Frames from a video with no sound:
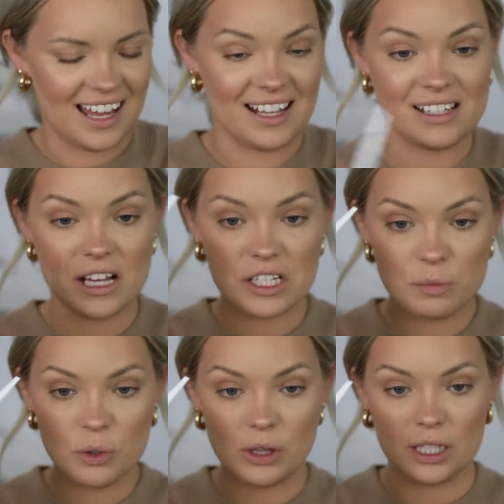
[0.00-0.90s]
it has a
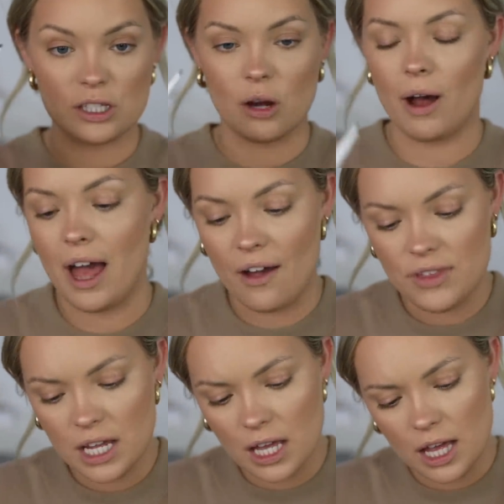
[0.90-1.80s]
spoolie. So I
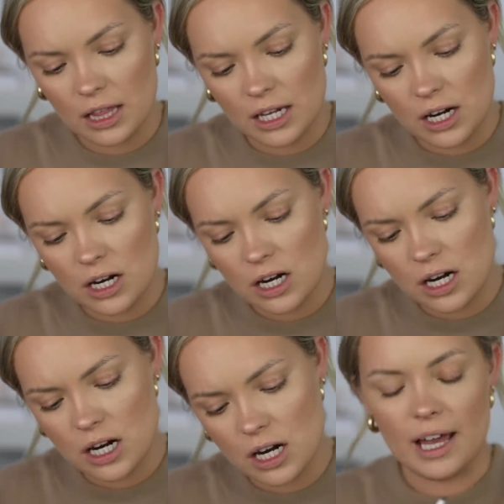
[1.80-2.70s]
have the
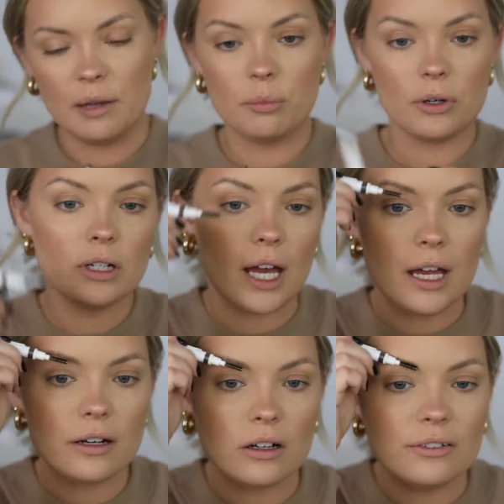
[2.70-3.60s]
color Light
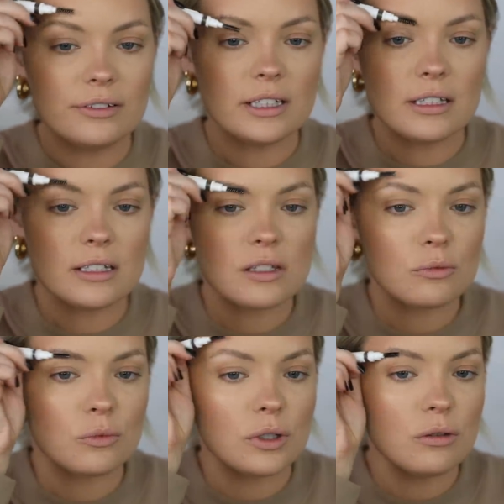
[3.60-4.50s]
Brunette. Hopefully this
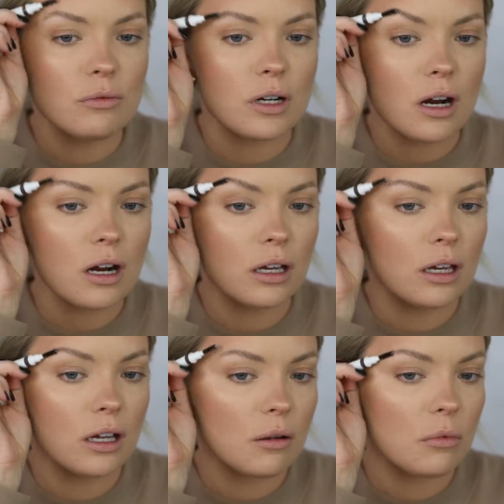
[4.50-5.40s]
will work.
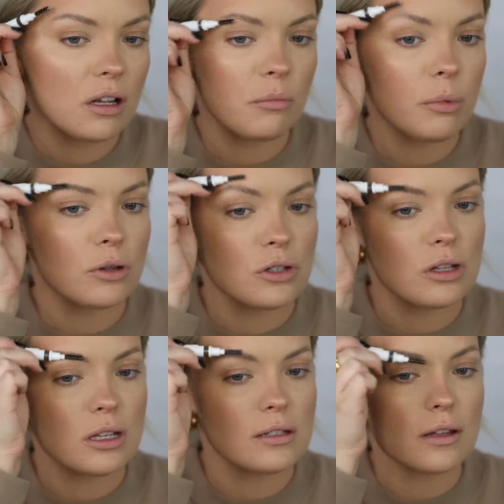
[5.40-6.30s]
I'm gonna
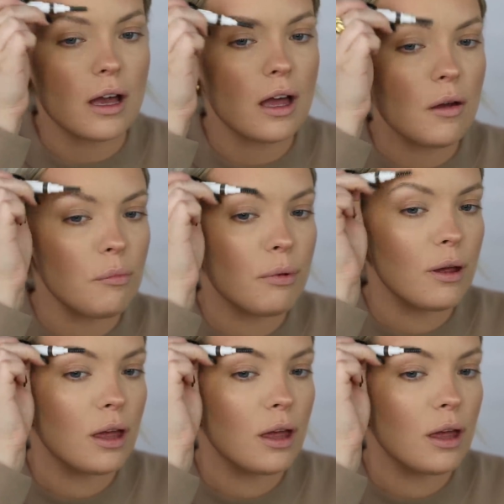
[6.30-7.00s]
push these up